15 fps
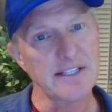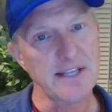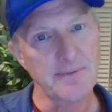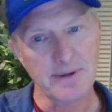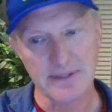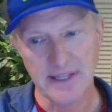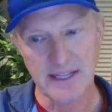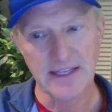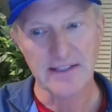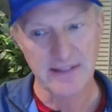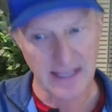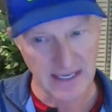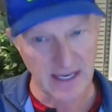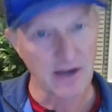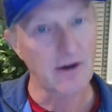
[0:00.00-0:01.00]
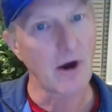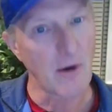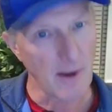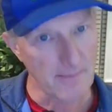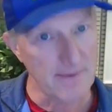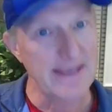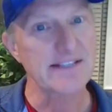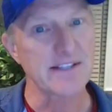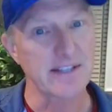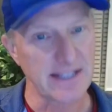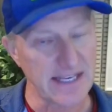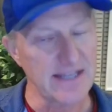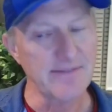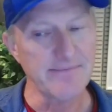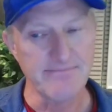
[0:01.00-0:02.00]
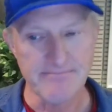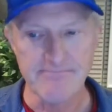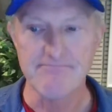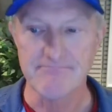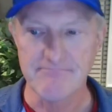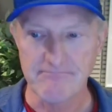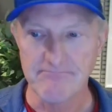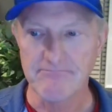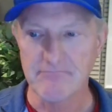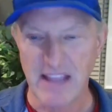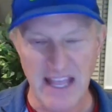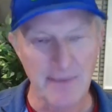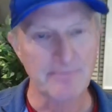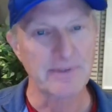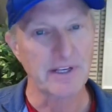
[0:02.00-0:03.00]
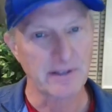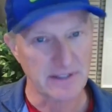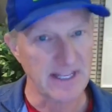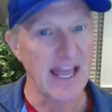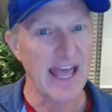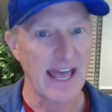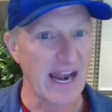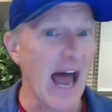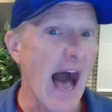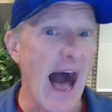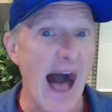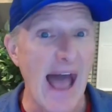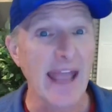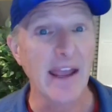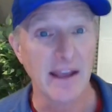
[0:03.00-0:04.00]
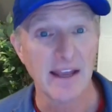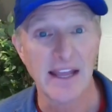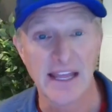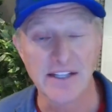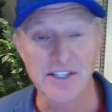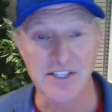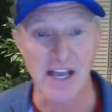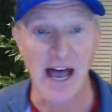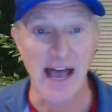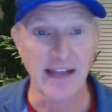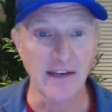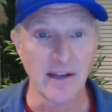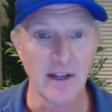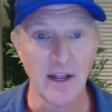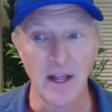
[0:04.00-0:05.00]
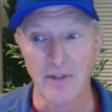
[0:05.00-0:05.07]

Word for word: Typically, they can grow up easily, hip to, to head high inside.